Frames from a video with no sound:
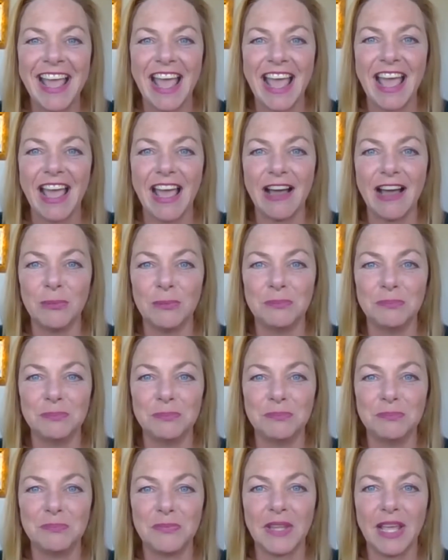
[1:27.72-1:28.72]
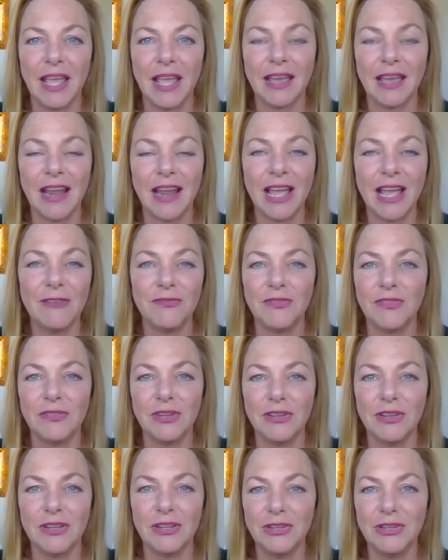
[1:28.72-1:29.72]
Um, and I
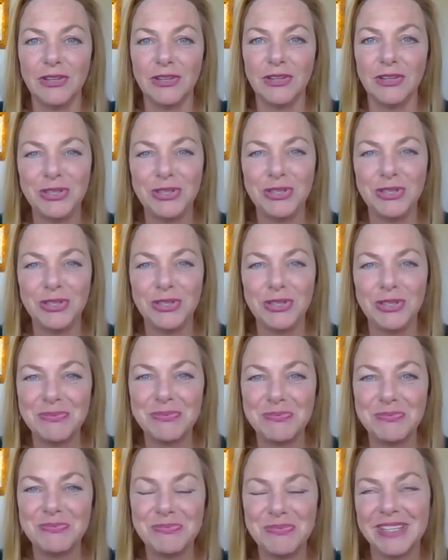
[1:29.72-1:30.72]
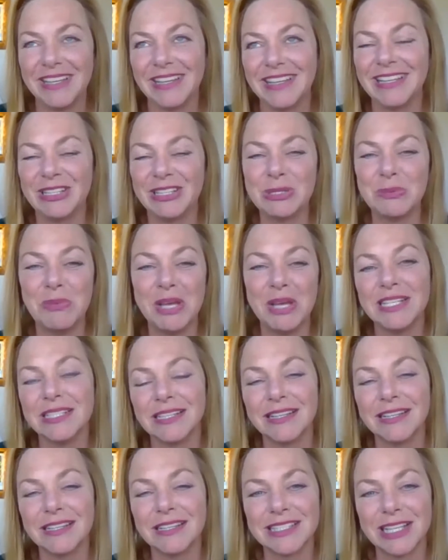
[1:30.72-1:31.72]
know, you know, I it's amazing
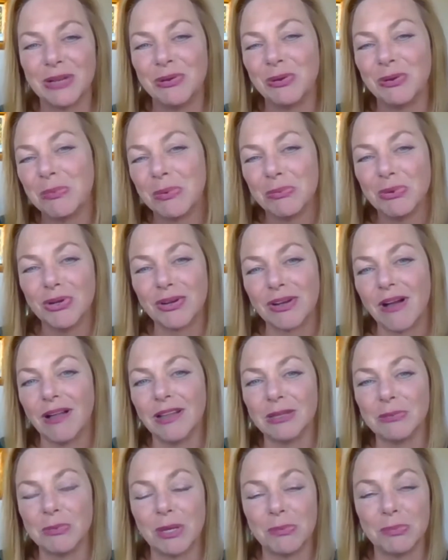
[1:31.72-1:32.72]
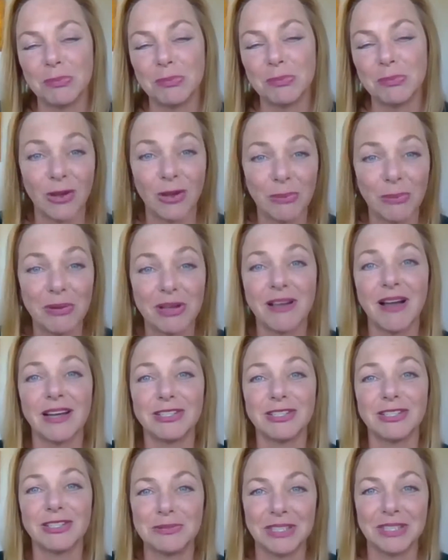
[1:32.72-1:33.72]
because I remember her calling me up and saying, "Oh my gosh,
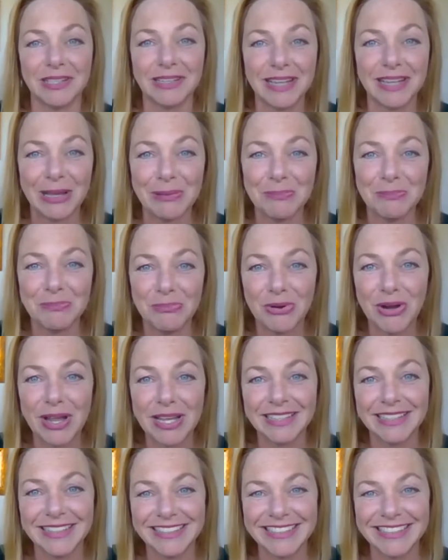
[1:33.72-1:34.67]
Glenna, I'm pregnant."